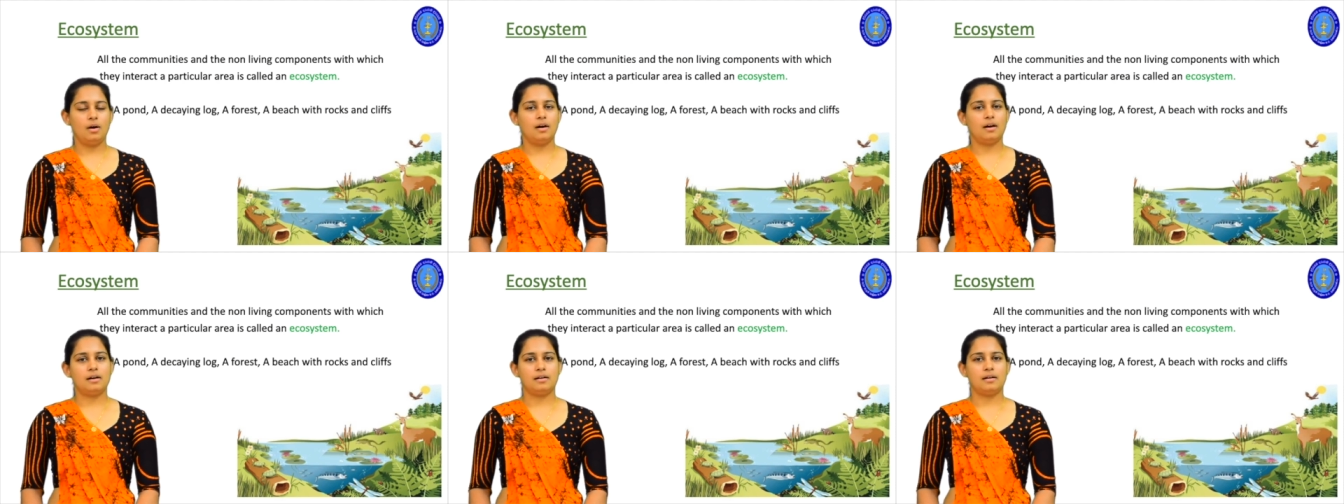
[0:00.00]

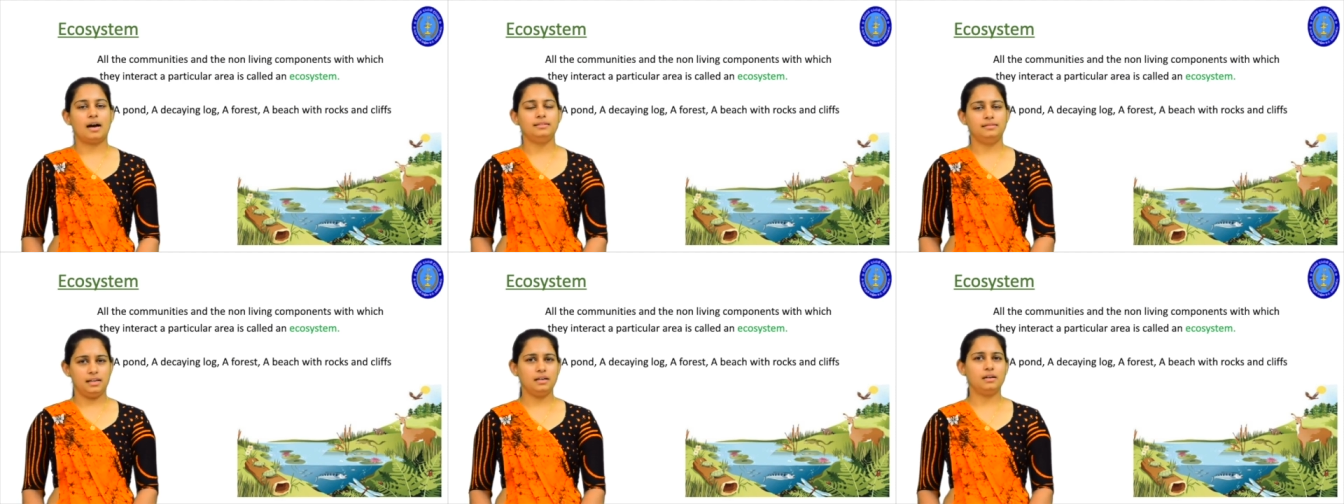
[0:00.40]
Uh, I
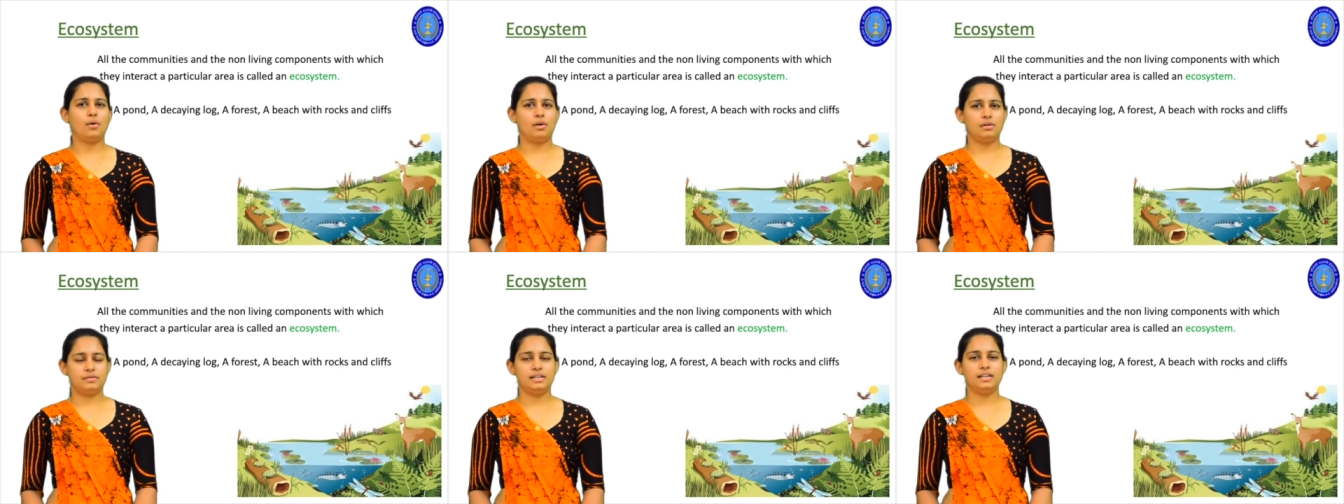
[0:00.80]
think
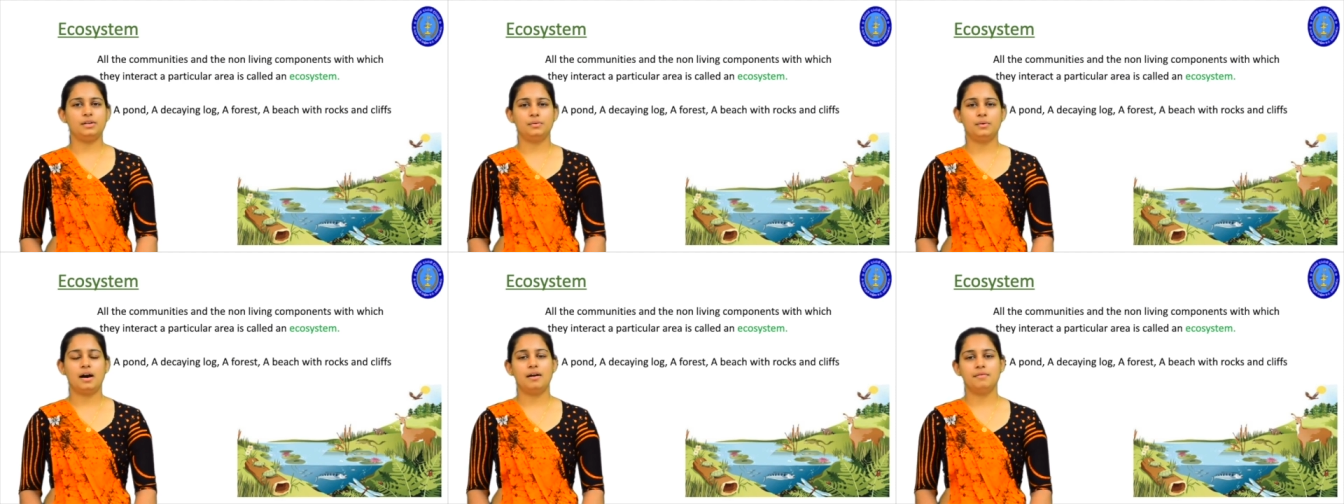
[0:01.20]
already you
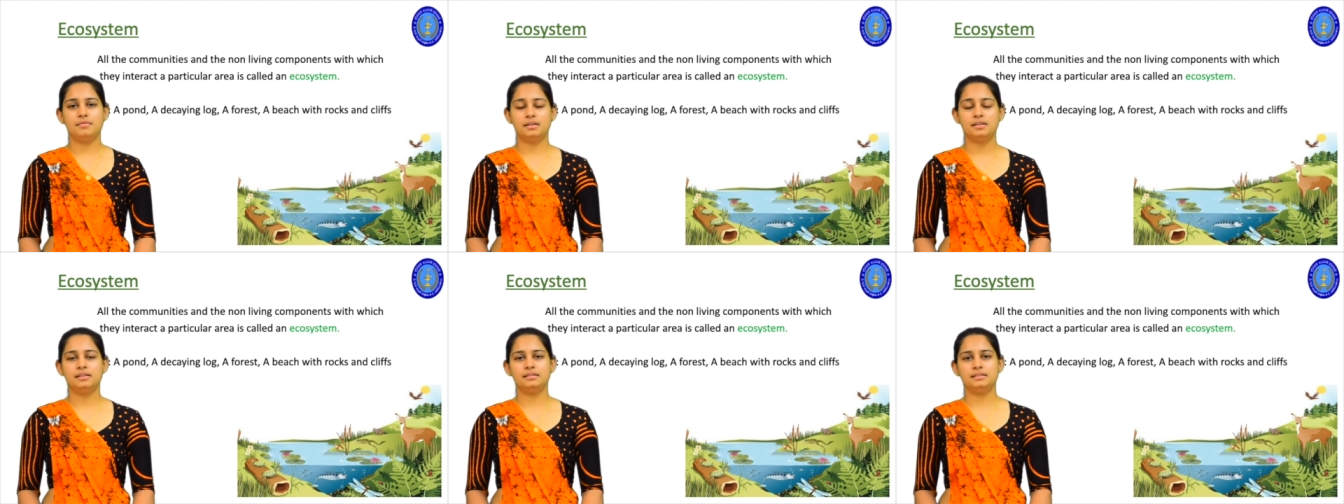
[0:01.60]
have
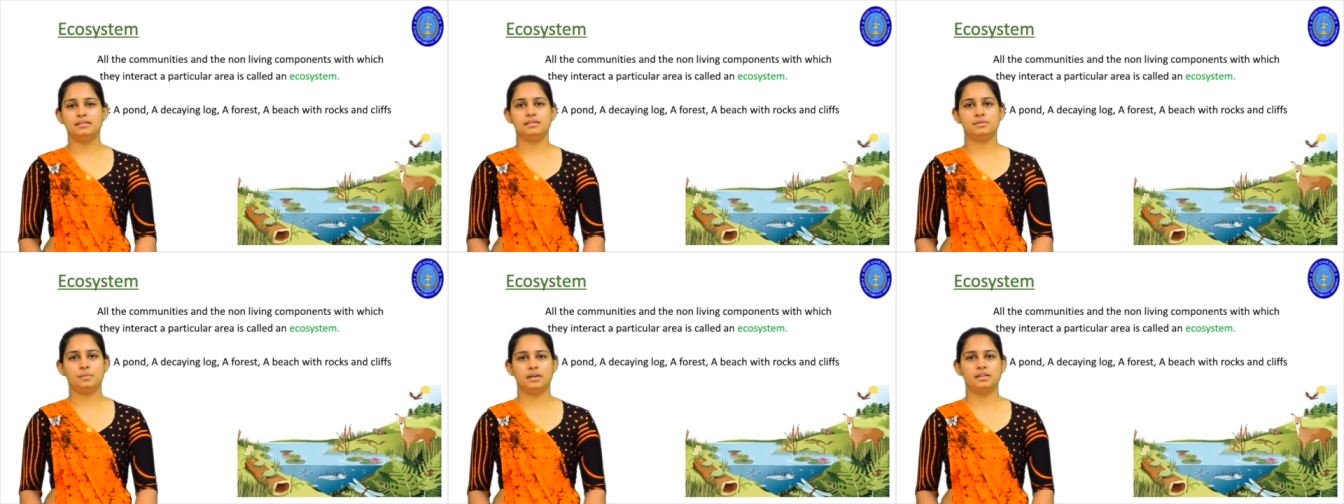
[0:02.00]
heard
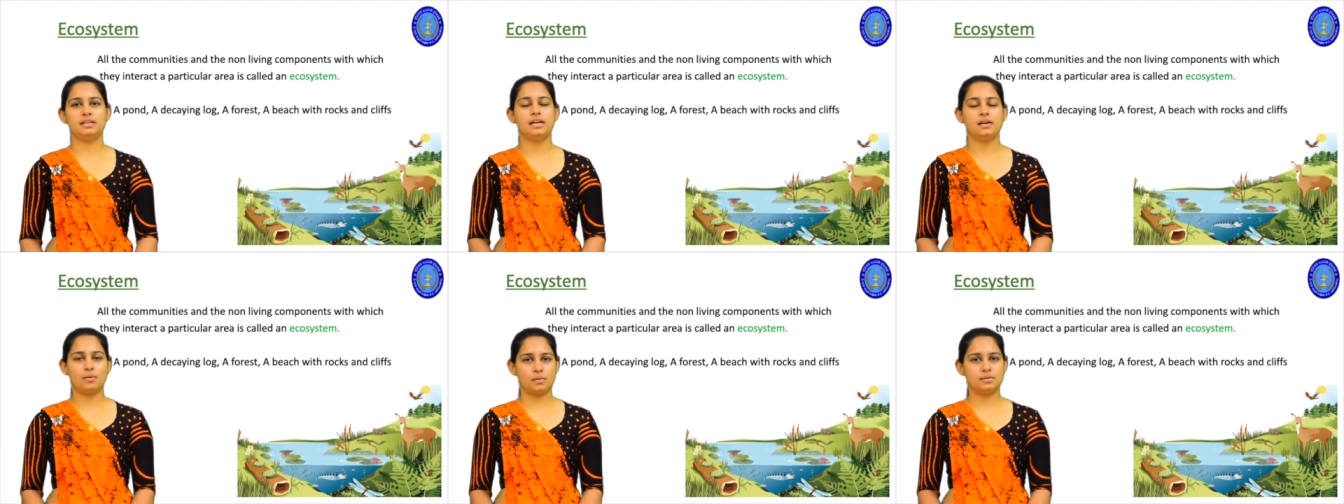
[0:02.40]
this word
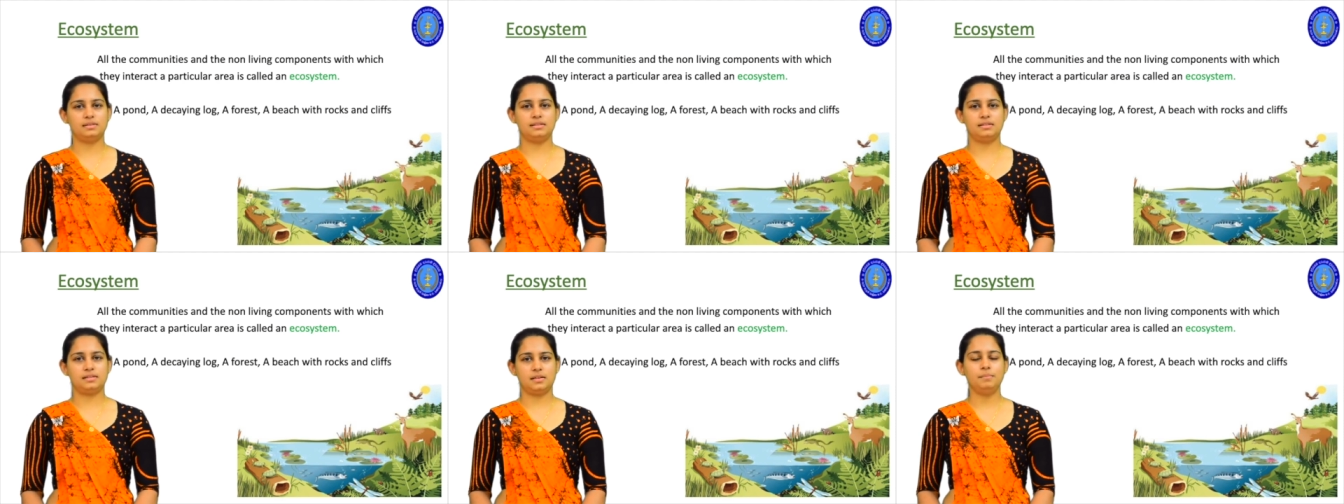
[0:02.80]

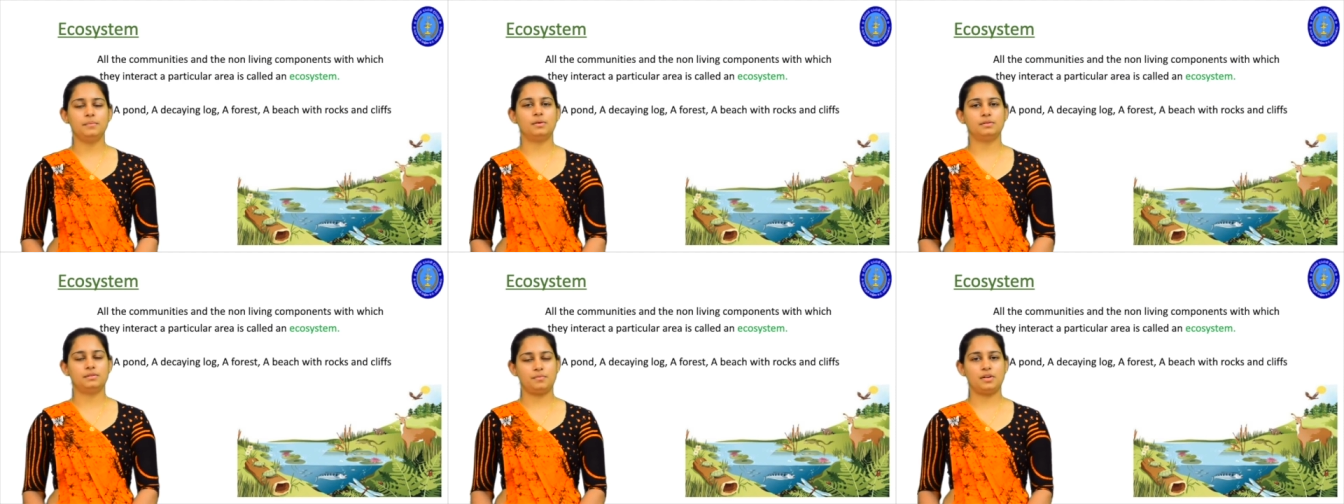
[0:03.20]
ecosystem
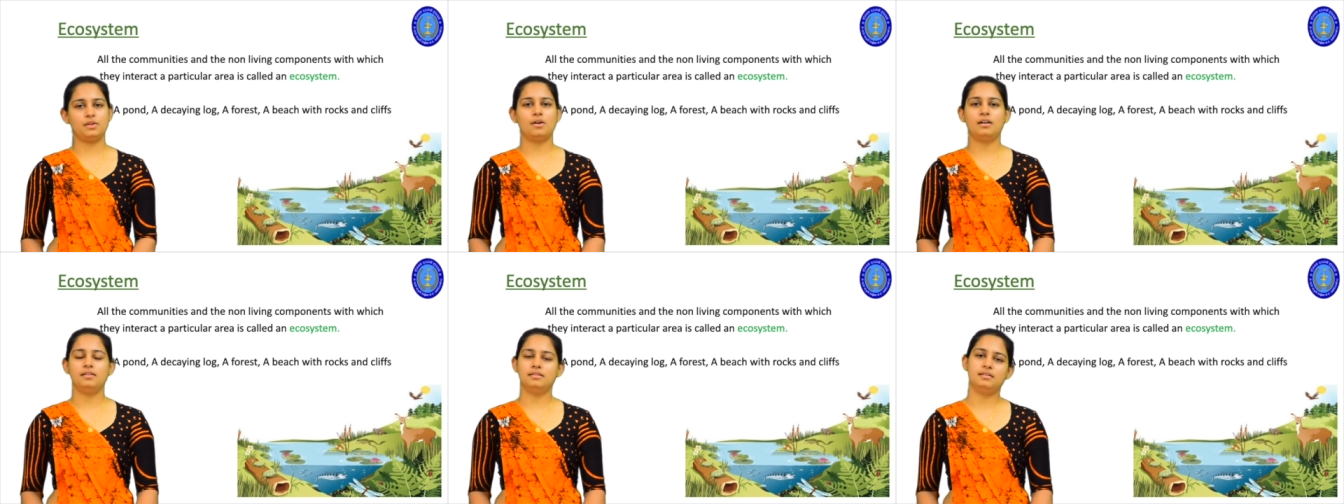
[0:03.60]
because when you
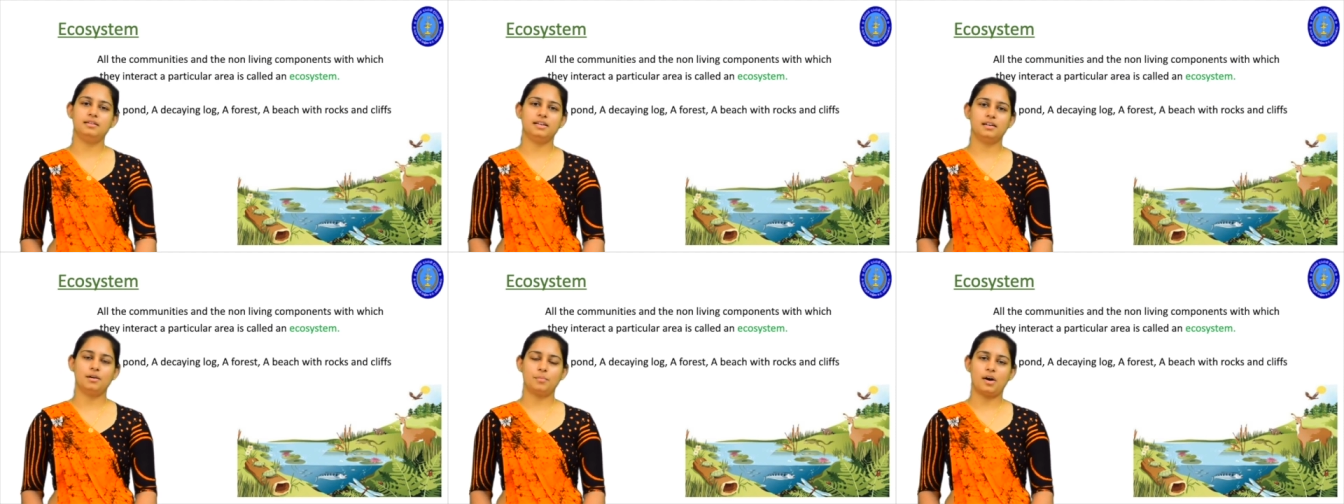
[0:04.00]
are
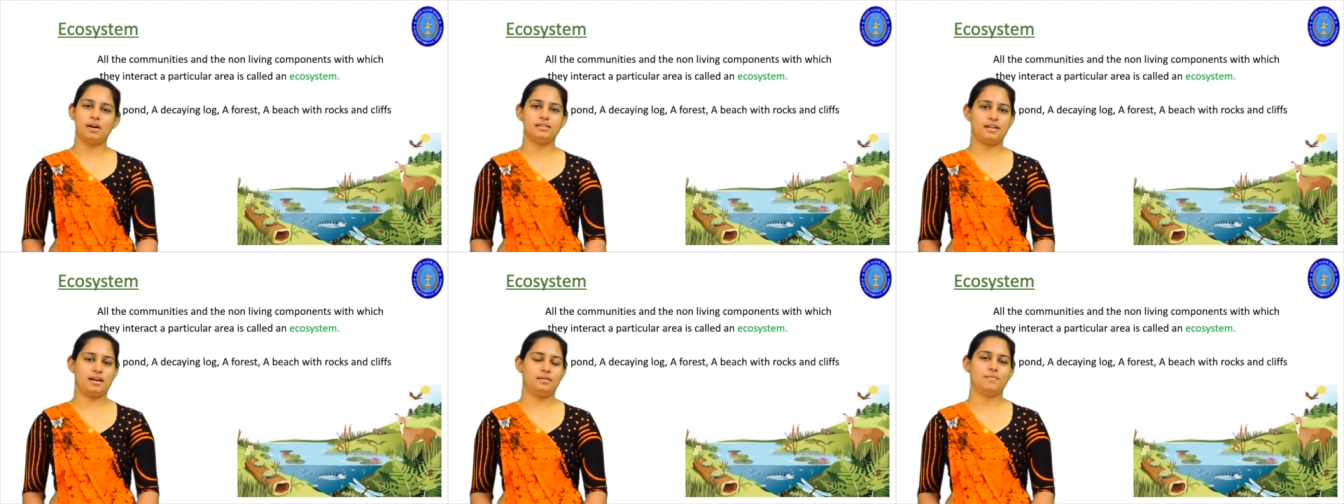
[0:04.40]
learning about
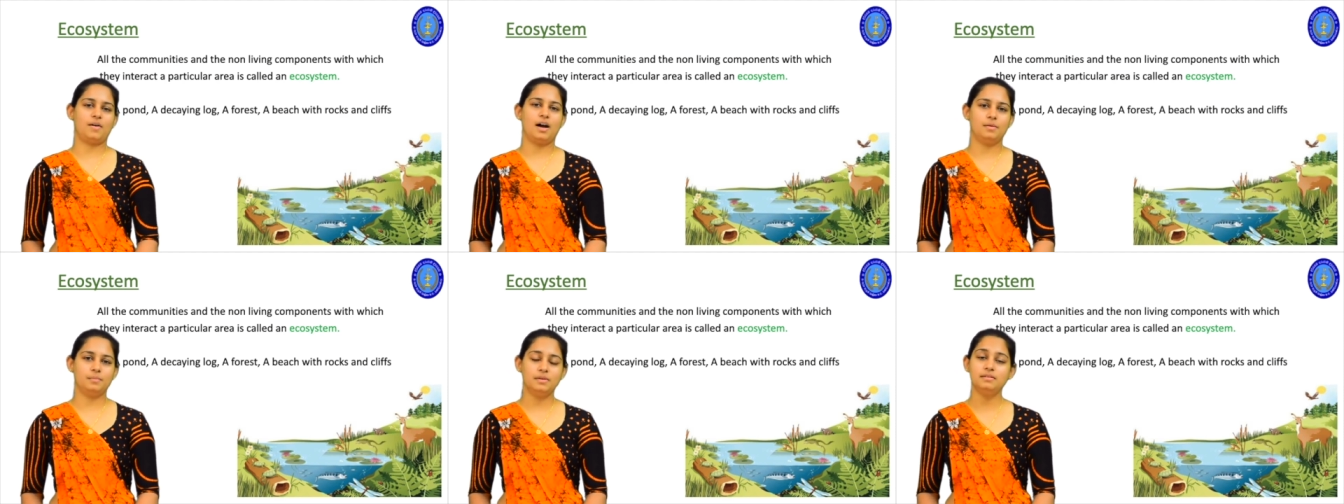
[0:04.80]
the
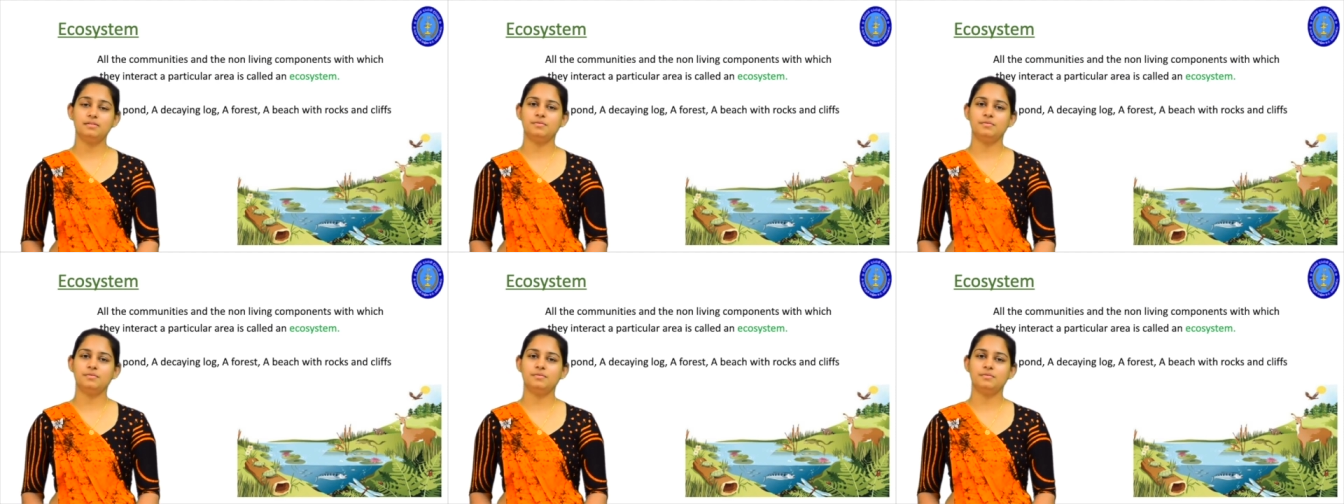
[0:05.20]
environment,